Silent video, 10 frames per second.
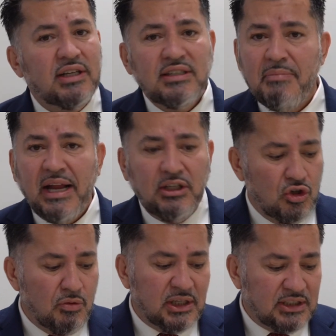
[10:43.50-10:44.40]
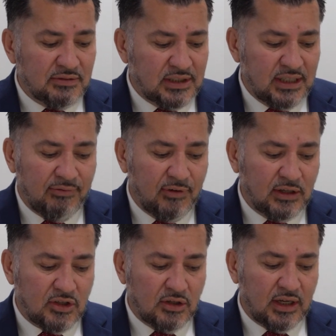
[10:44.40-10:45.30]
doesn't make too much of a
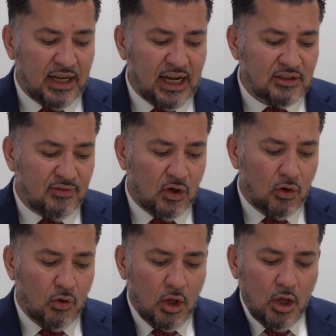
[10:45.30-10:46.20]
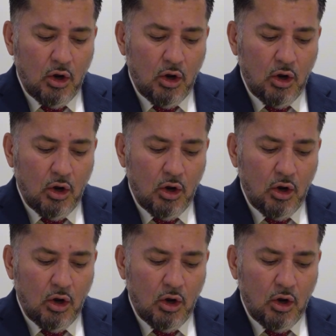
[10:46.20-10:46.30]
difference on the cash flow.